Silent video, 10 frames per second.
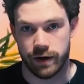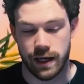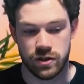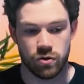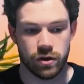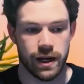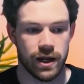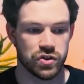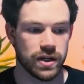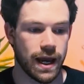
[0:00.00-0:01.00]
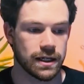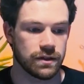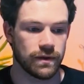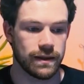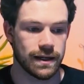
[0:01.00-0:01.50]
Okay, it's not going to actually
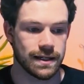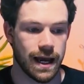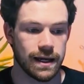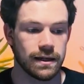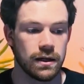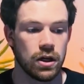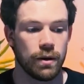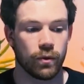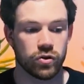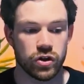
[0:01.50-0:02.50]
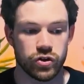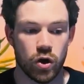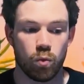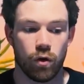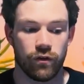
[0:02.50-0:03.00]
activate that tag because I
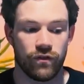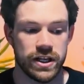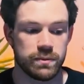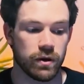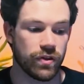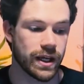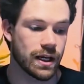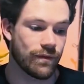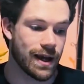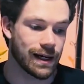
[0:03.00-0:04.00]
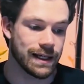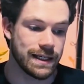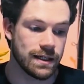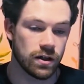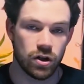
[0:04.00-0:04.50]
don't want Facebook thinking I've had a
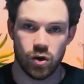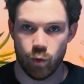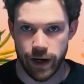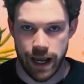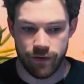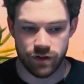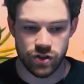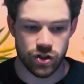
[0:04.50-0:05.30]
lead when I haven't.